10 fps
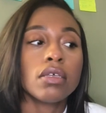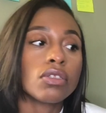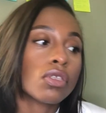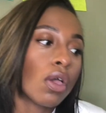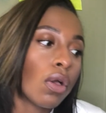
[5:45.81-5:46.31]

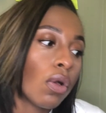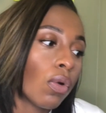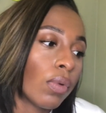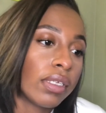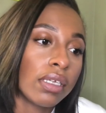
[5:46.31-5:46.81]

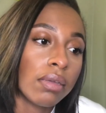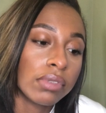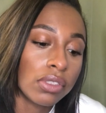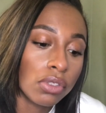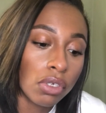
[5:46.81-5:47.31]
So when it comes
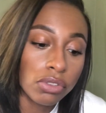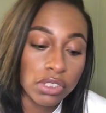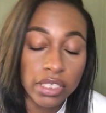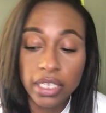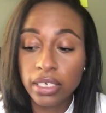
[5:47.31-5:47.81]
to
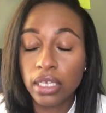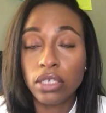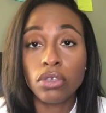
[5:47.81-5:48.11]
negotiating,